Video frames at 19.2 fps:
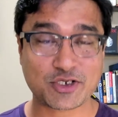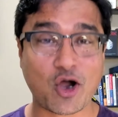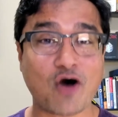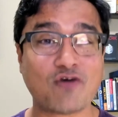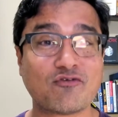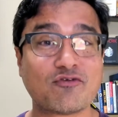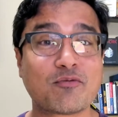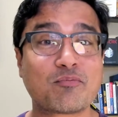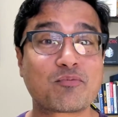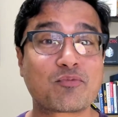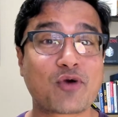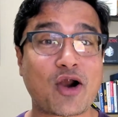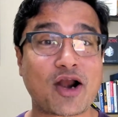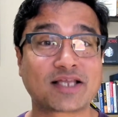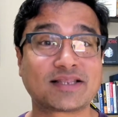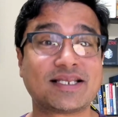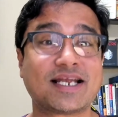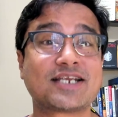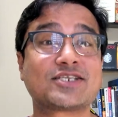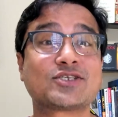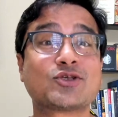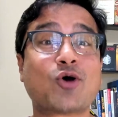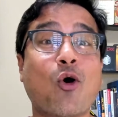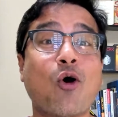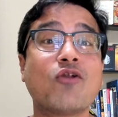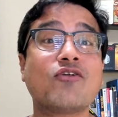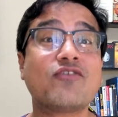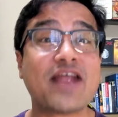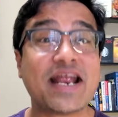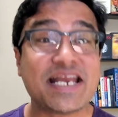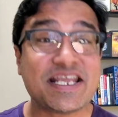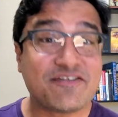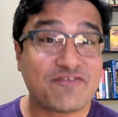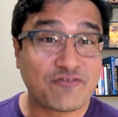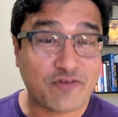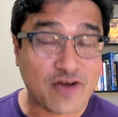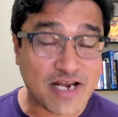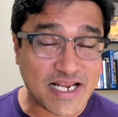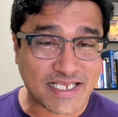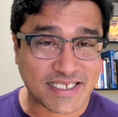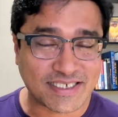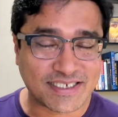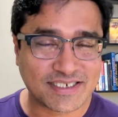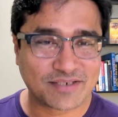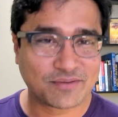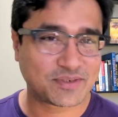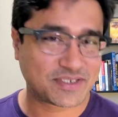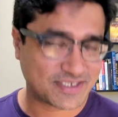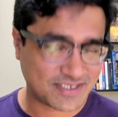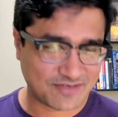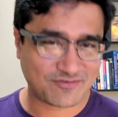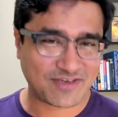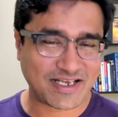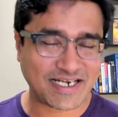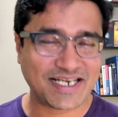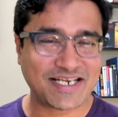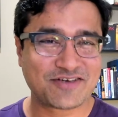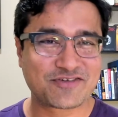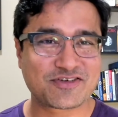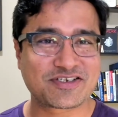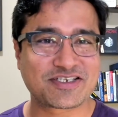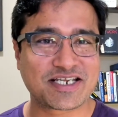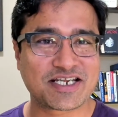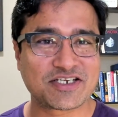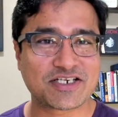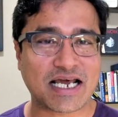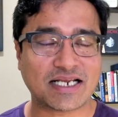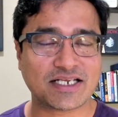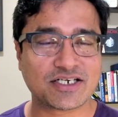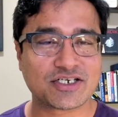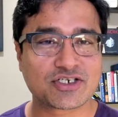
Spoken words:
of a product that is already free, which is a very interesting challenge.